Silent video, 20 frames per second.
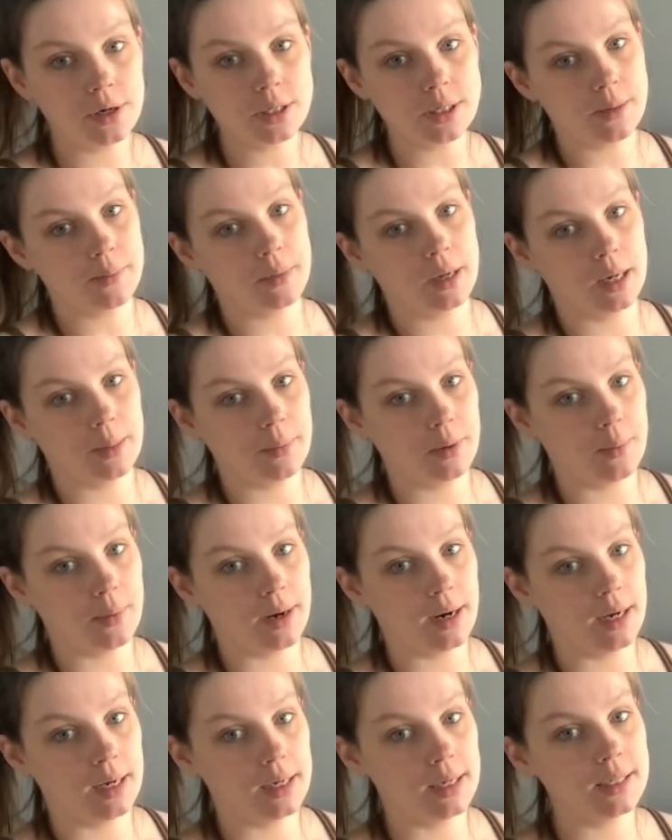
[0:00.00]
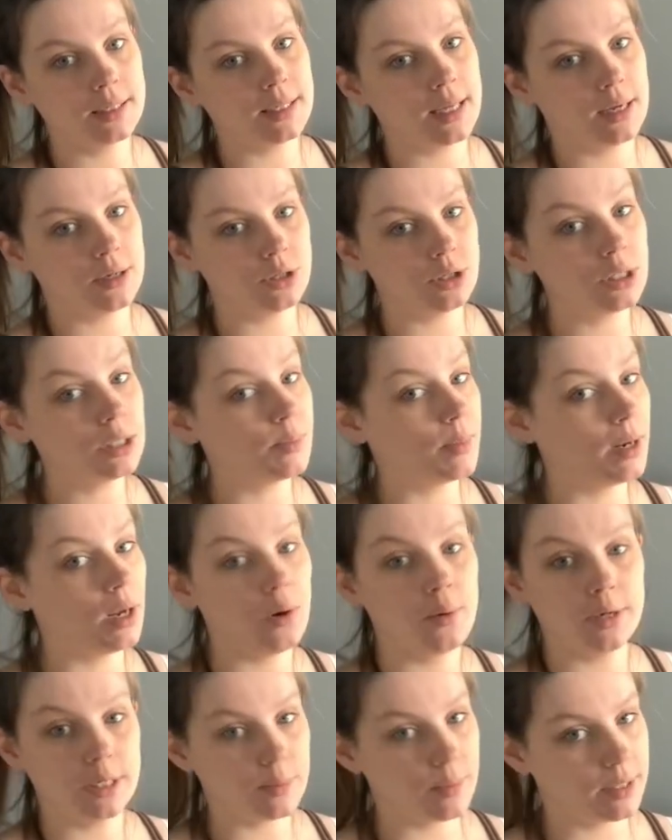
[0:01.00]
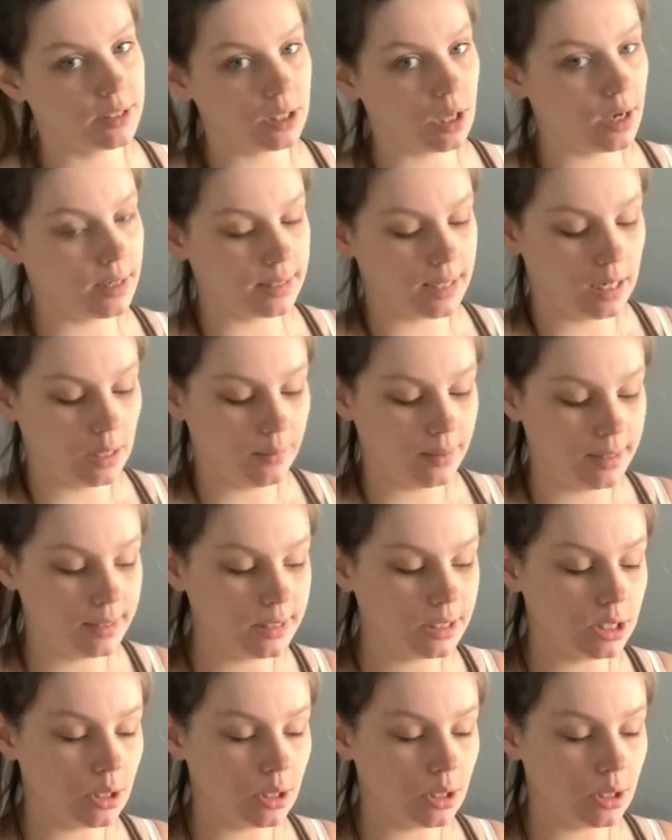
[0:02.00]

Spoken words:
so I'm going to be wearing sandals, but I always bring socks anyways.